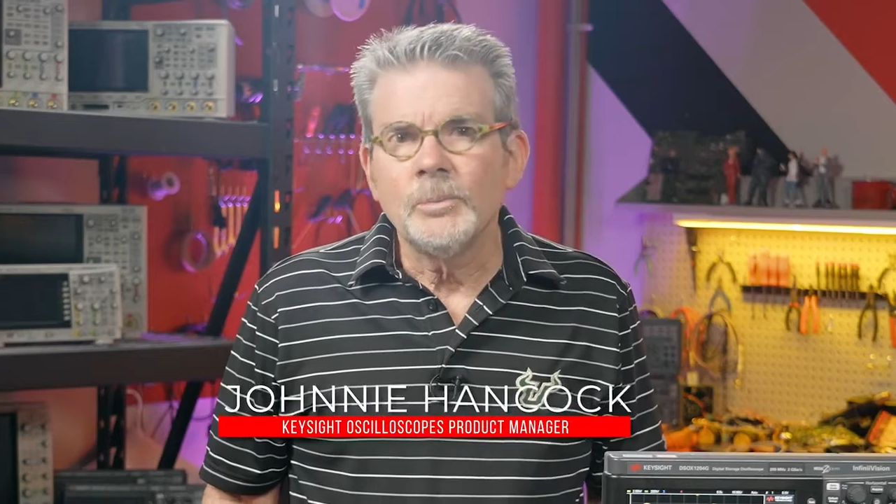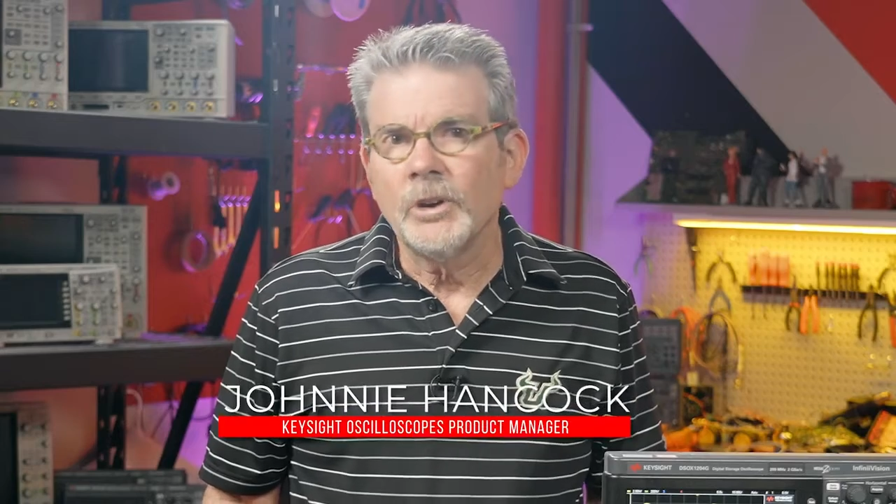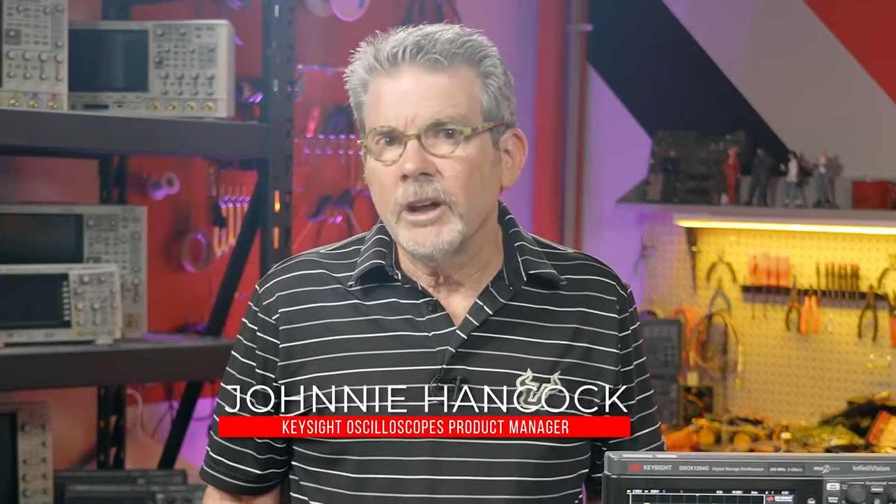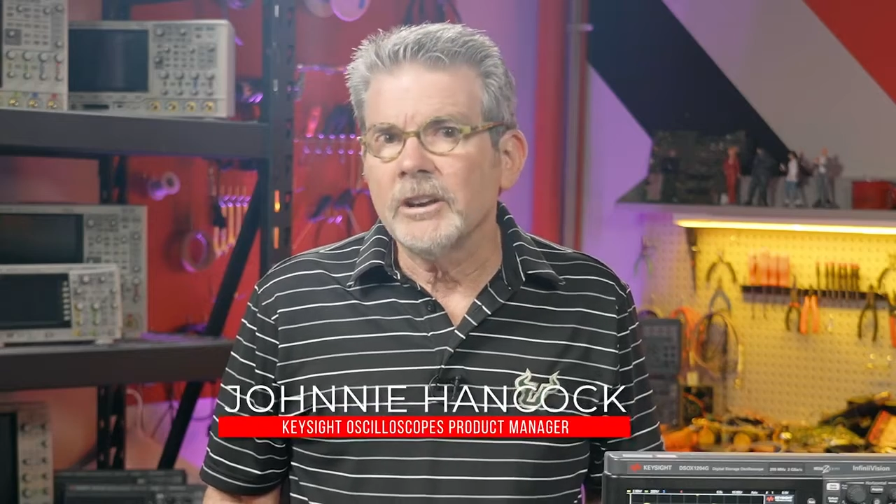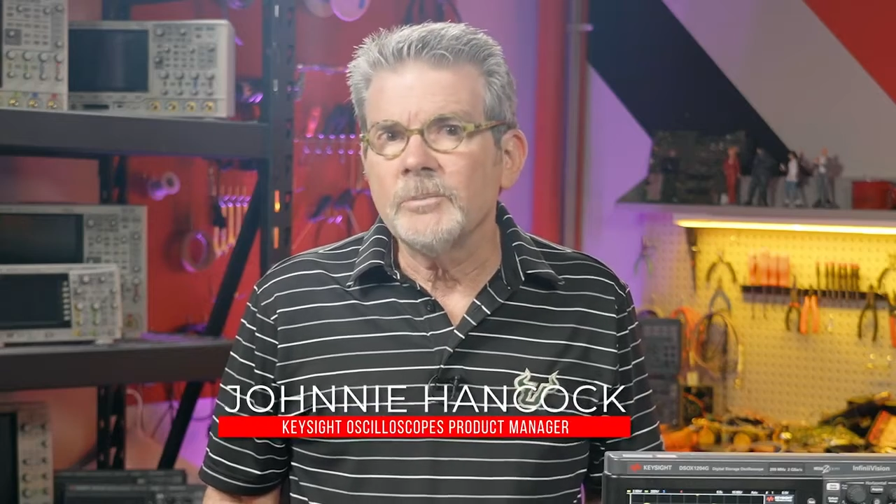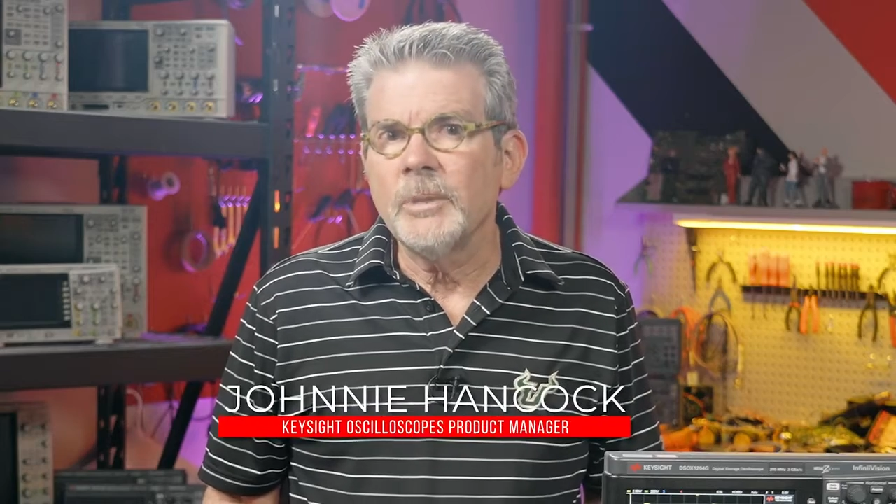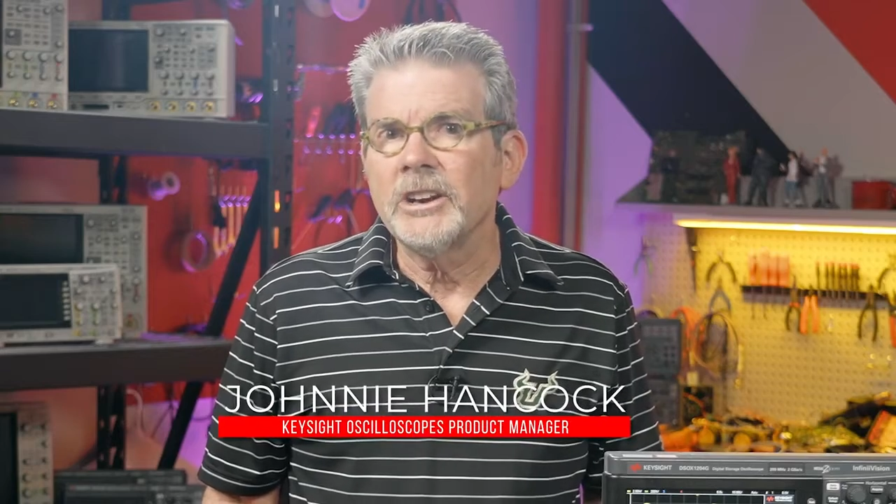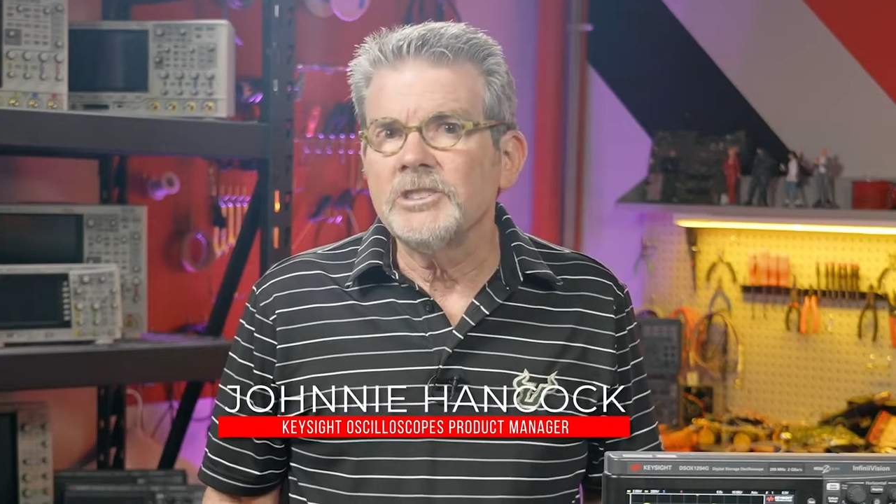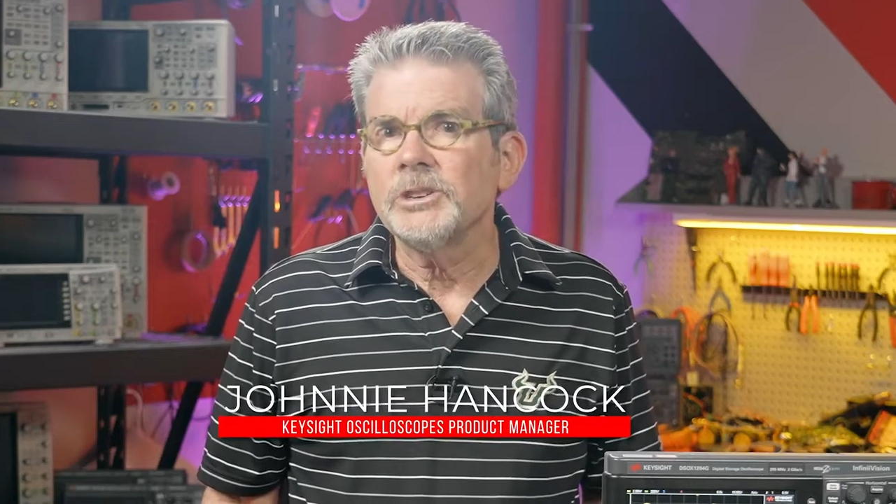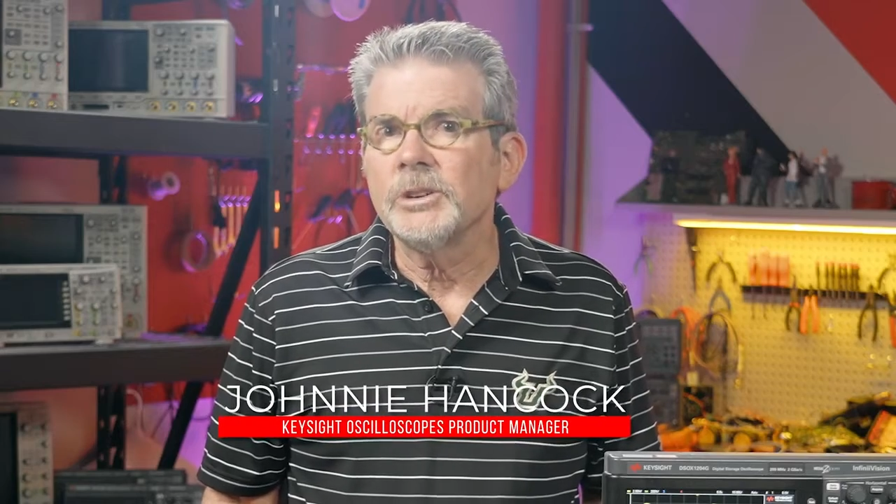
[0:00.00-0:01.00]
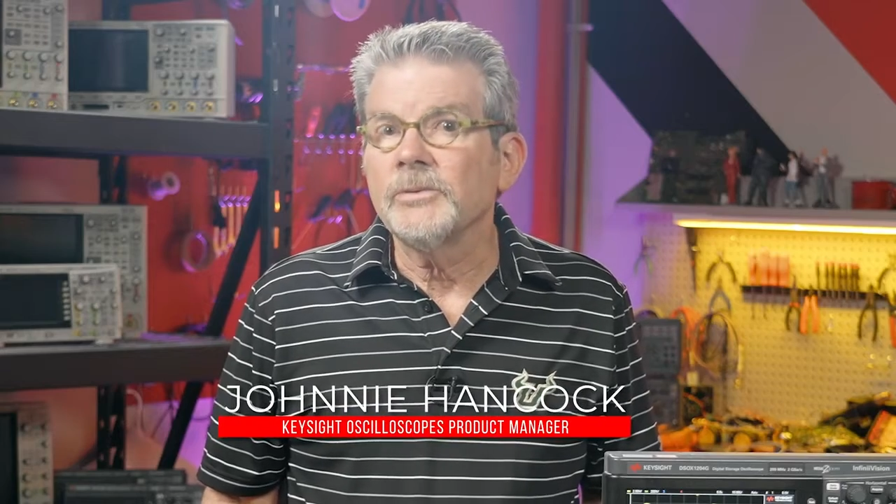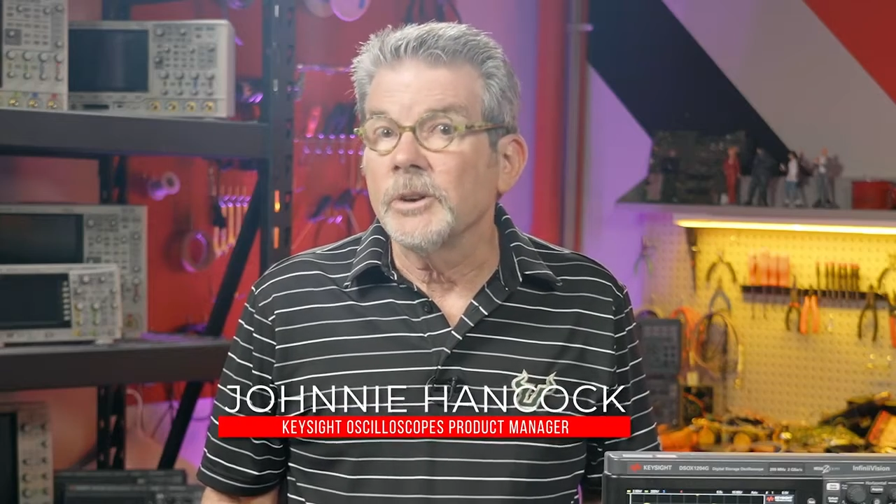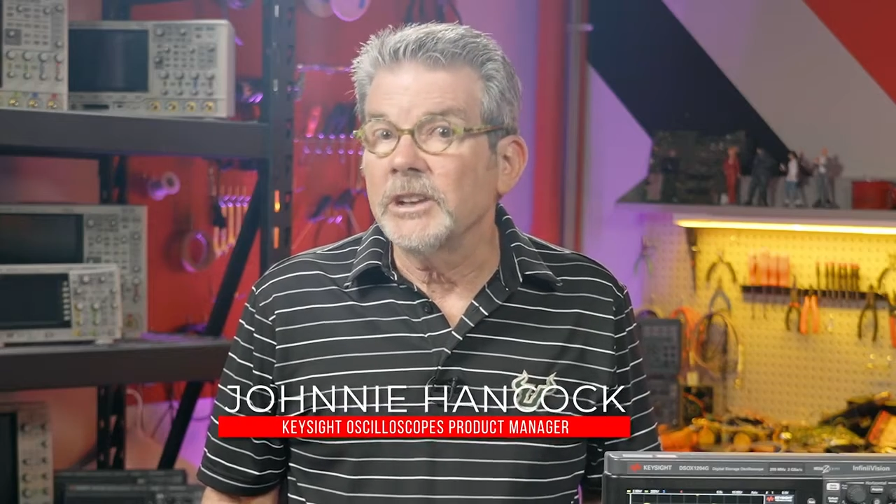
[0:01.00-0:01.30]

Product Manager for